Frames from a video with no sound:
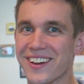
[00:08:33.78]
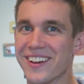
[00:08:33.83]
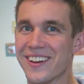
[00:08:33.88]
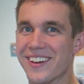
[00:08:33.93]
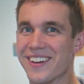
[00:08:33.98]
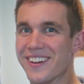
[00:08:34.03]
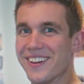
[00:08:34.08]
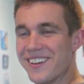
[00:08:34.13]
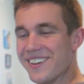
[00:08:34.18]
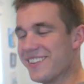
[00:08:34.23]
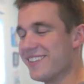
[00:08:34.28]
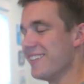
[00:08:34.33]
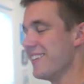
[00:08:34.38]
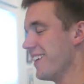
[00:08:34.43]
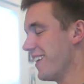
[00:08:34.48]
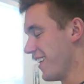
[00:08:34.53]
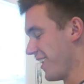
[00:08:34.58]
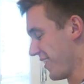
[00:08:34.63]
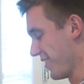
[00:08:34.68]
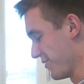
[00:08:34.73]
No.
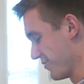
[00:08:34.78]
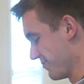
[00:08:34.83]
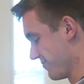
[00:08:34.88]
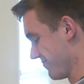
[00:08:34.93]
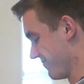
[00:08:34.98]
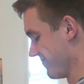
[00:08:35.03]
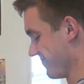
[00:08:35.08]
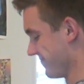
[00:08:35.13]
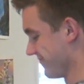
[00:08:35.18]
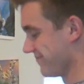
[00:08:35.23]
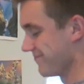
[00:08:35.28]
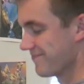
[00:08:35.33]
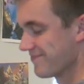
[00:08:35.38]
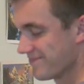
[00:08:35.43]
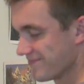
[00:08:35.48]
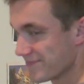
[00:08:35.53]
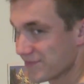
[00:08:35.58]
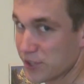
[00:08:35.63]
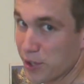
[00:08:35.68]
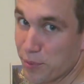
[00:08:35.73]

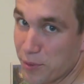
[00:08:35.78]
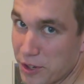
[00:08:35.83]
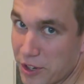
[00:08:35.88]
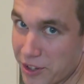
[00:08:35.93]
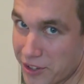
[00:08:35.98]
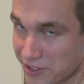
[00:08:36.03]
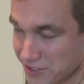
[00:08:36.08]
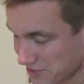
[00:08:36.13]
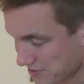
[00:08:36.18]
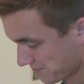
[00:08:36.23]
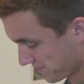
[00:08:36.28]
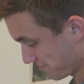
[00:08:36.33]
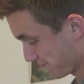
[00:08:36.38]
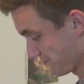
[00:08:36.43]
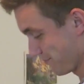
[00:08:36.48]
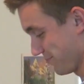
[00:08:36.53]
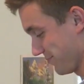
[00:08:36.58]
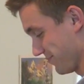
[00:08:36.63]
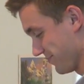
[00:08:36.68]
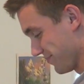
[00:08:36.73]
Okay. Someone does.
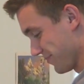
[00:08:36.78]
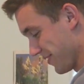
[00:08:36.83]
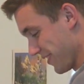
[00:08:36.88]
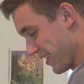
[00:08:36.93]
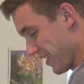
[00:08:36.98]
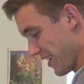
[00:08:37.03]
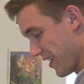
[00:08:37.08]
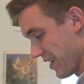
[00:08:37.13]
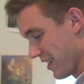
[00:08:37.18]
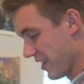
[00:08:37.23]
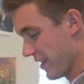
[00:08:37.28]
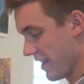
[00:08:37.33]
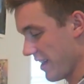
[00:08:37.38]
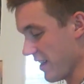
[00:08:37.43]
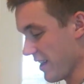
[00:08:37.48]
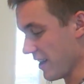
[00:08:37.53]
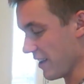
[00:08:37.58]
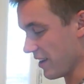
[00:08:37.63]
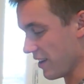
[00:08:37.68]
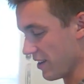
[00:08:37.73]
Oh, okay
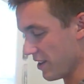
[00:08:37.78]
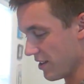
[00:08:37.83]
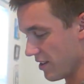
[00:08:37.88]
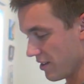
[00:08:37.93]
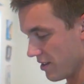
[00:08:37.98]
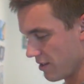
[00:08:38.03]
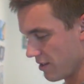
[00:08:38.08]
hint,